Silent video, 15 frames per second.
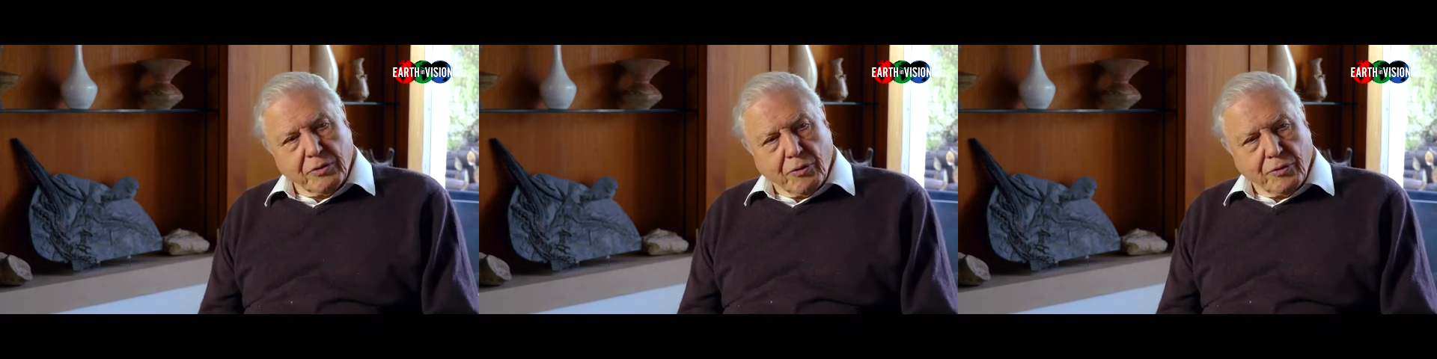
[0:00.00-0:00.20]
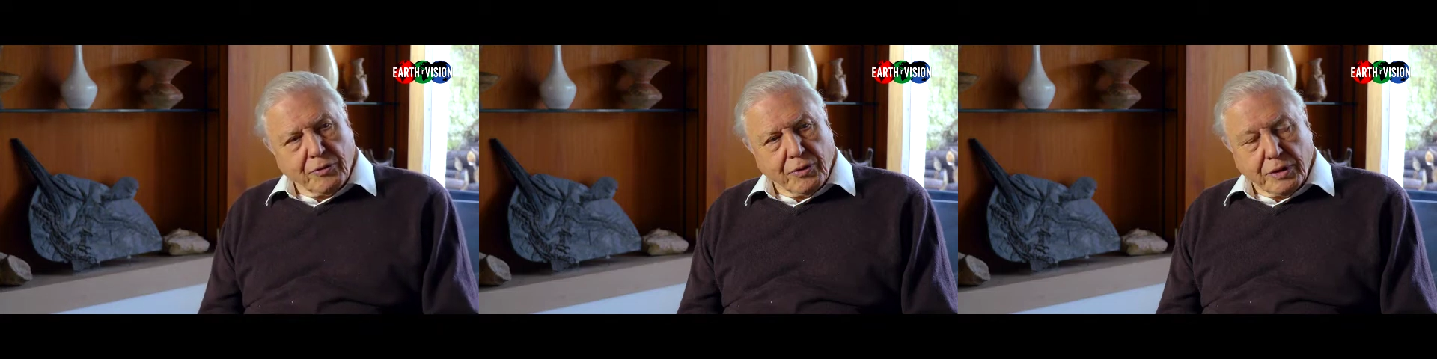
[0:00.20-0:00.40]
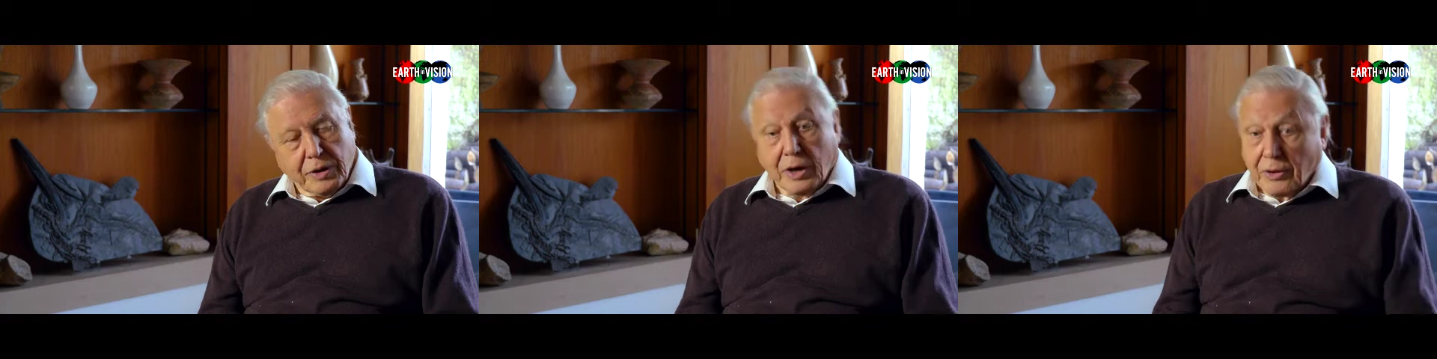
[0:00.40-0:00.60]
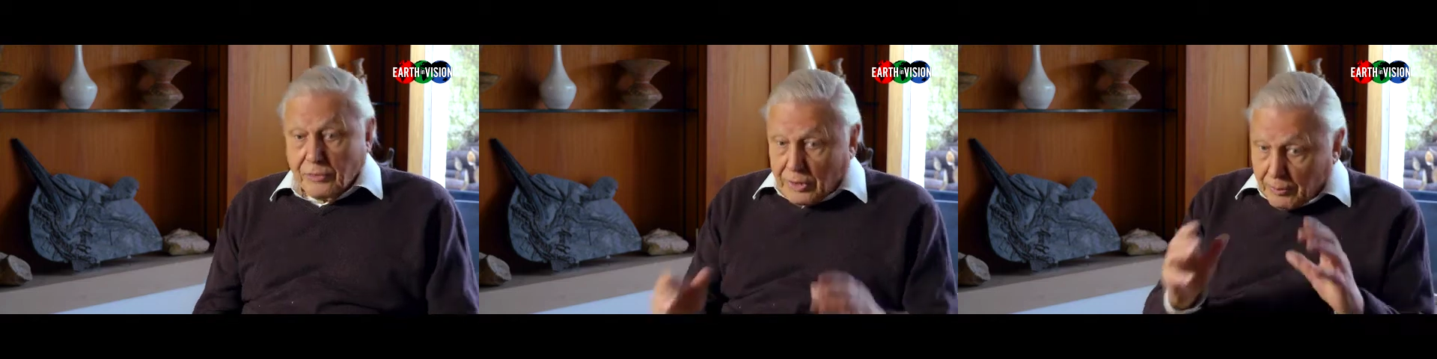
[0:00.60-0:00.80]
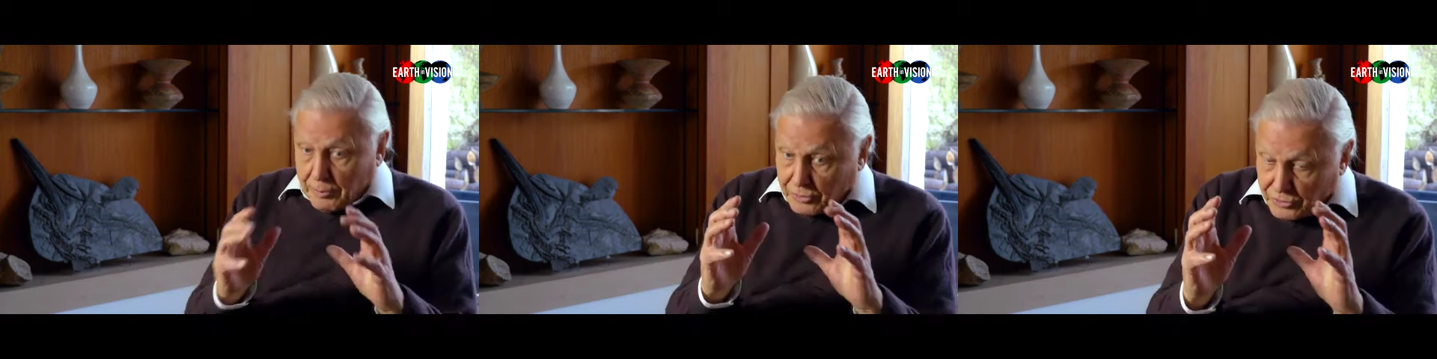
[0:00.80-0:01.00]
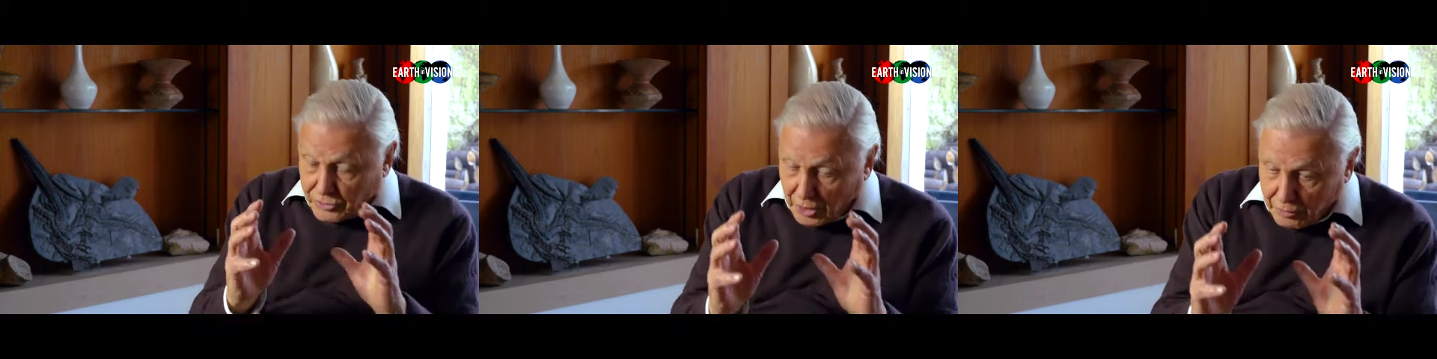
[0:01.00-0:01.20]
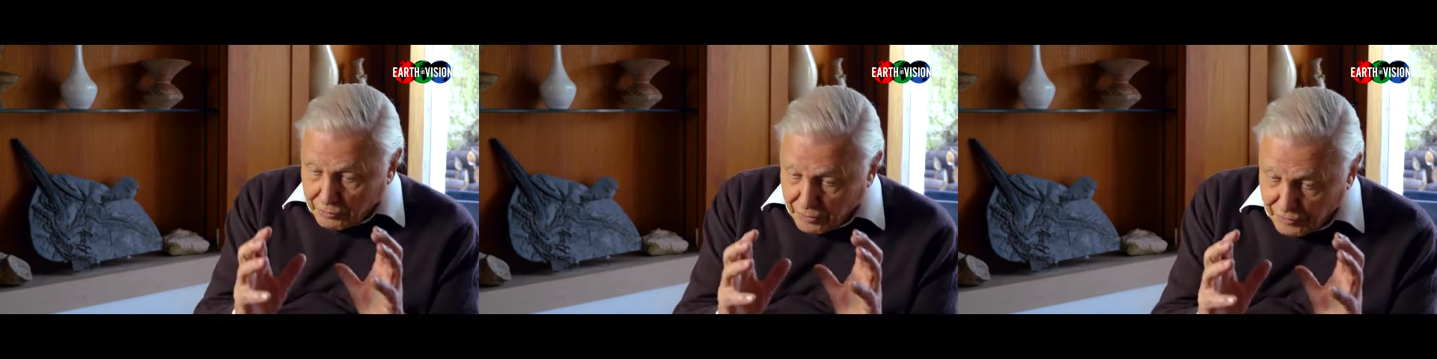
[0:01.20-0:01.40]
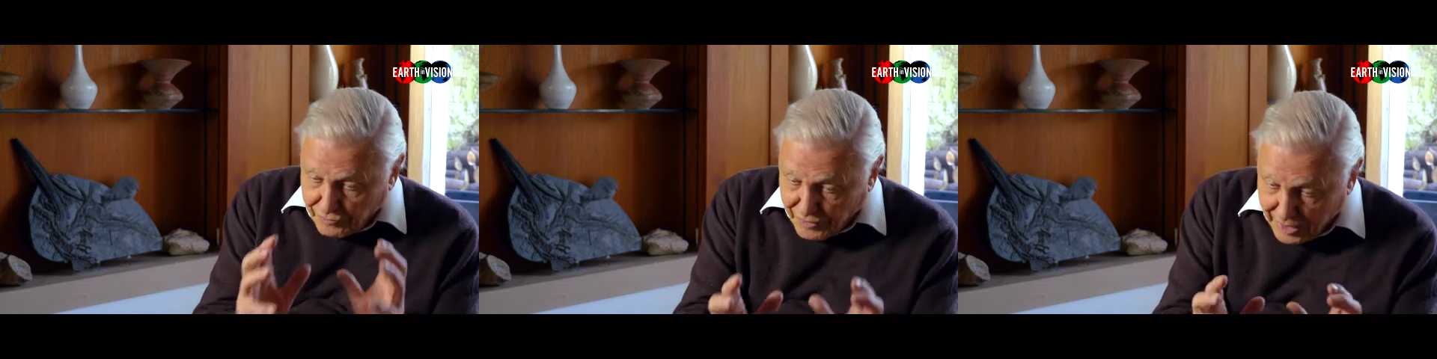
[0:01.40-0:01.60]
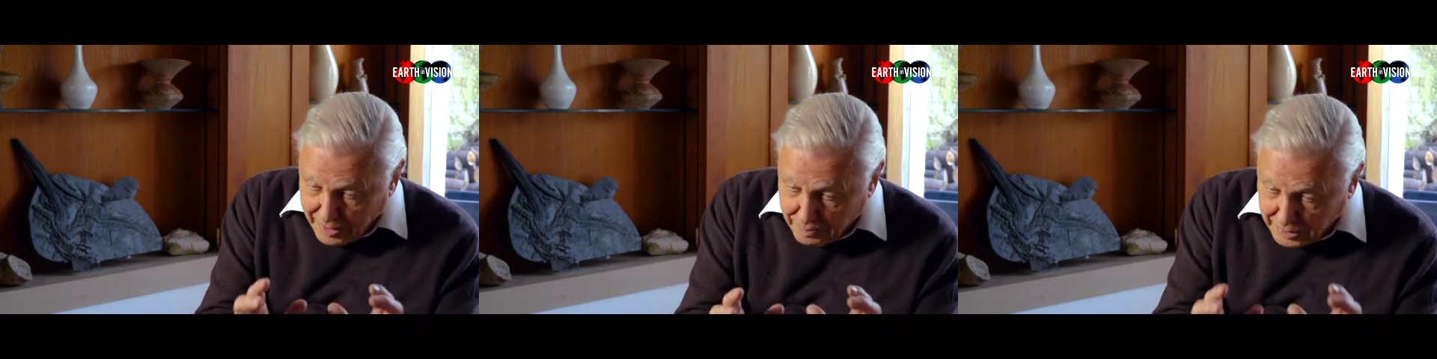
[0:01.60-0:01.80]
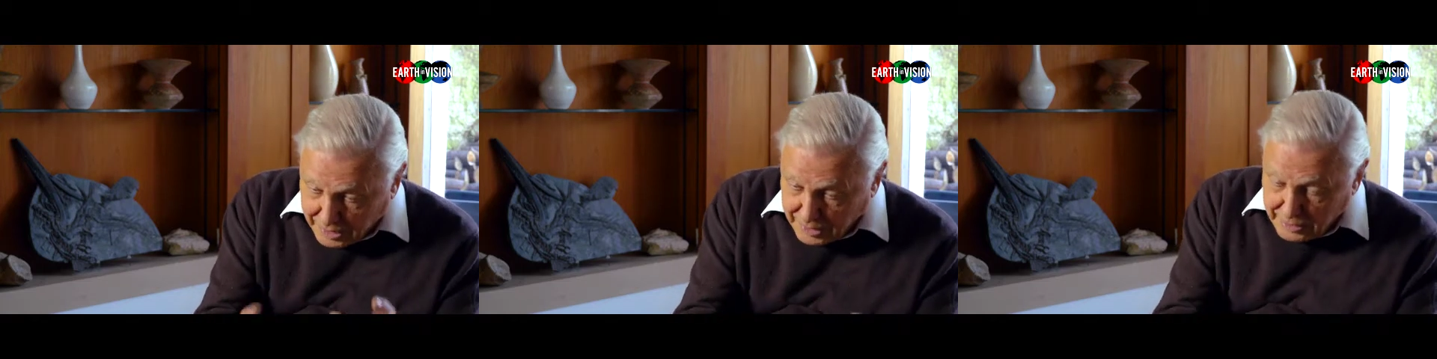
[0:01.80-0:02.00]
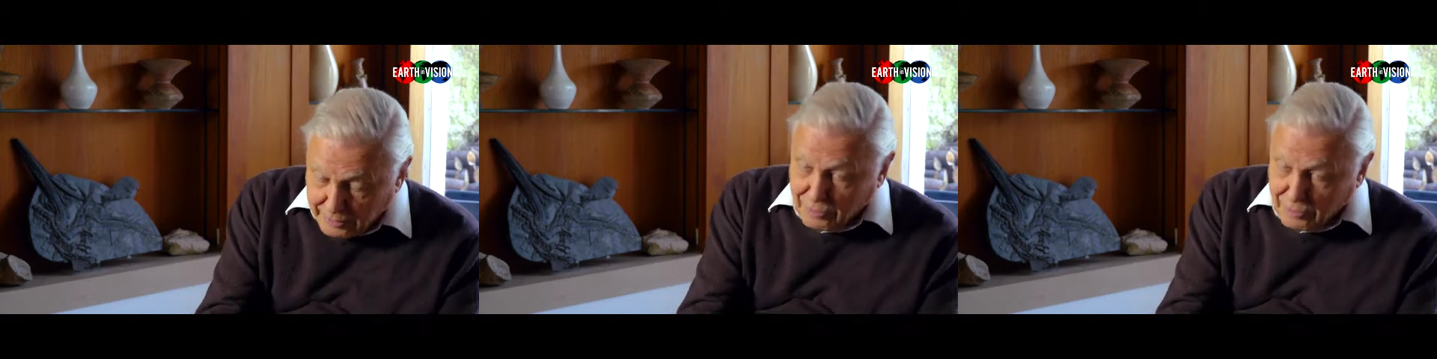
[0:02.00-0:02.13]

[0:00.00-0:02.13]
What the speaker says: Oh, no, I was going to start with the very beginning